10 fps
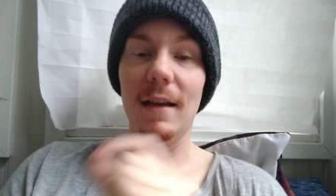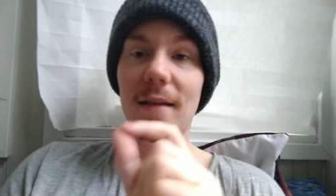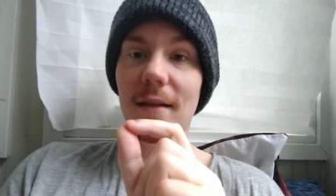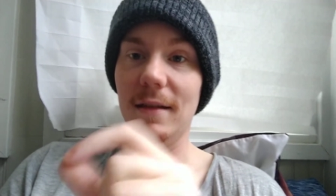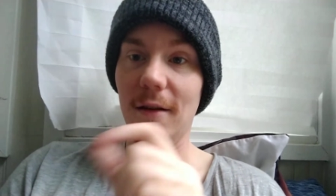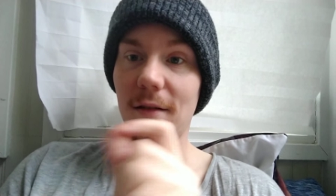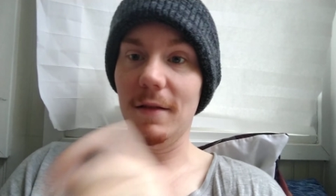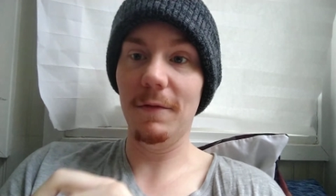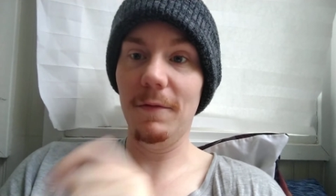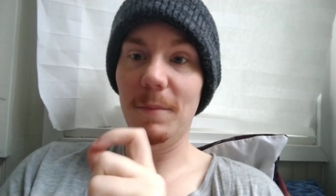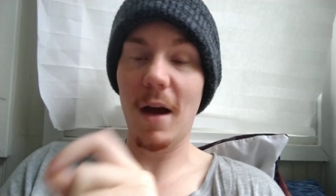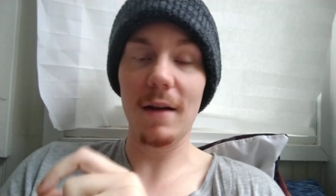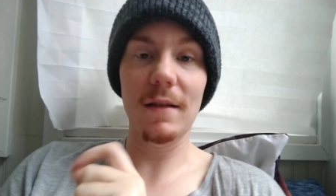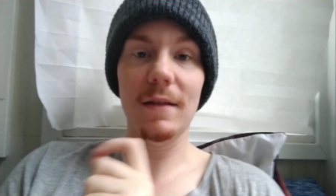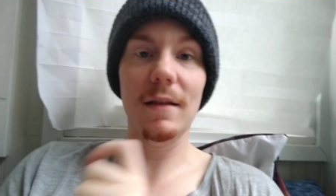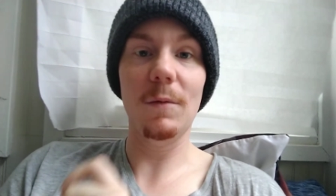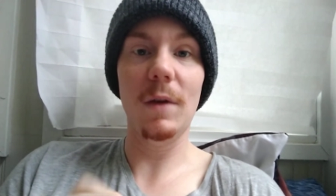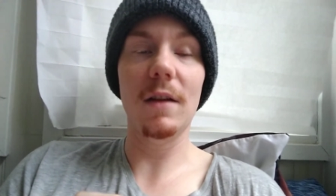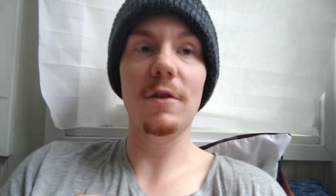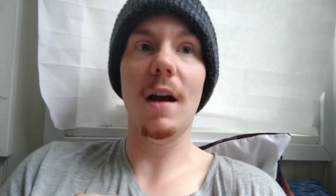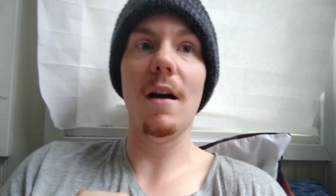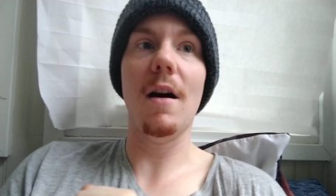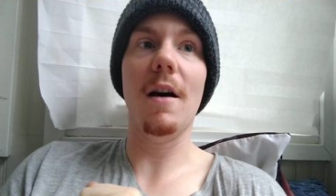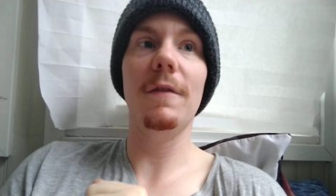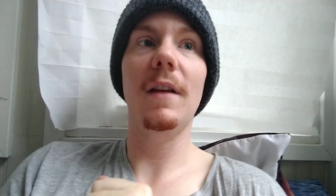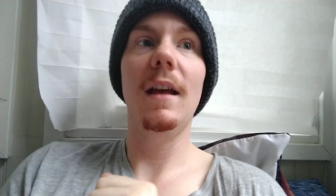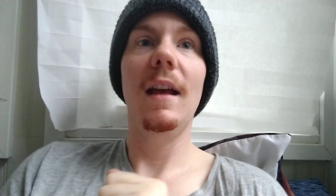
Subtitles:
it's a series of boxes that we can check off,